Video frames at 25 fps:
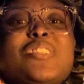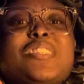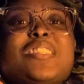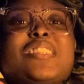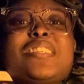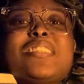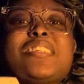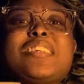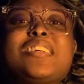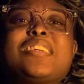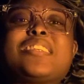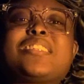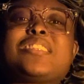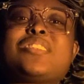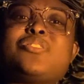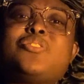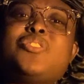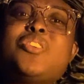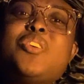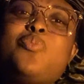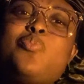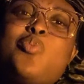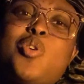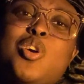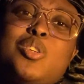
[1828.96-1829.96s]
and the Six. You
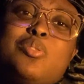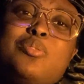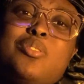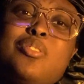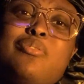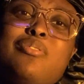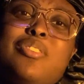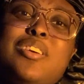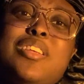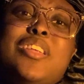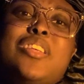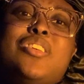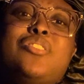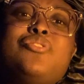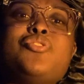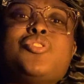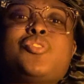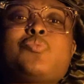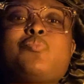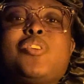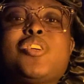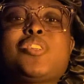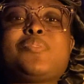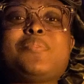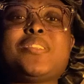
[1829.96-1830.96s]
didn't watch me read it. You just
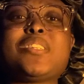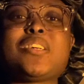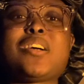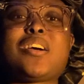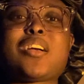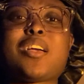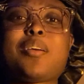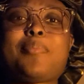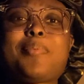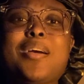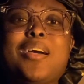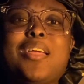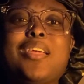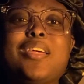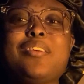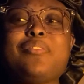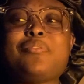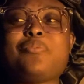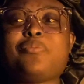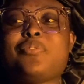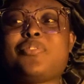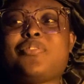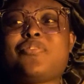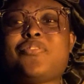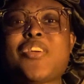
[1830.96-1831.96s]
watched me talk about it
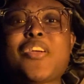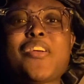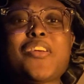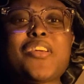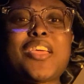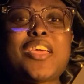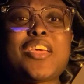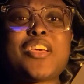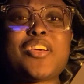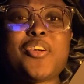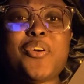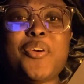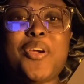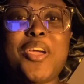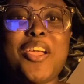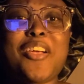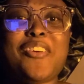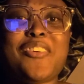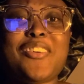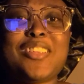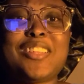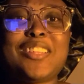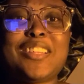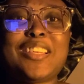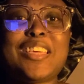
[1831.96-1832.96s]
very
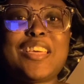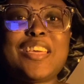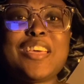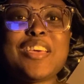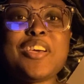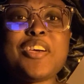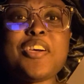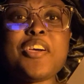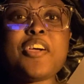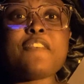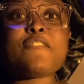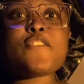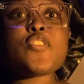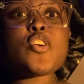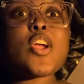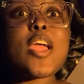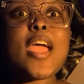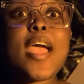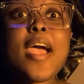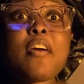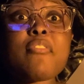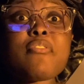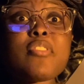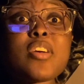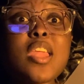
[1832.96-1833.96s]
incoherently for
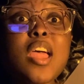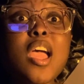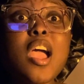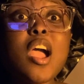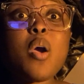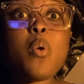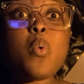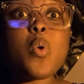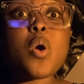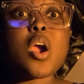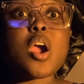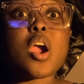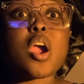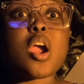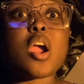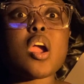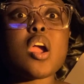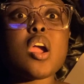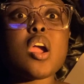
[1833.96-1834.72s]
half an hour.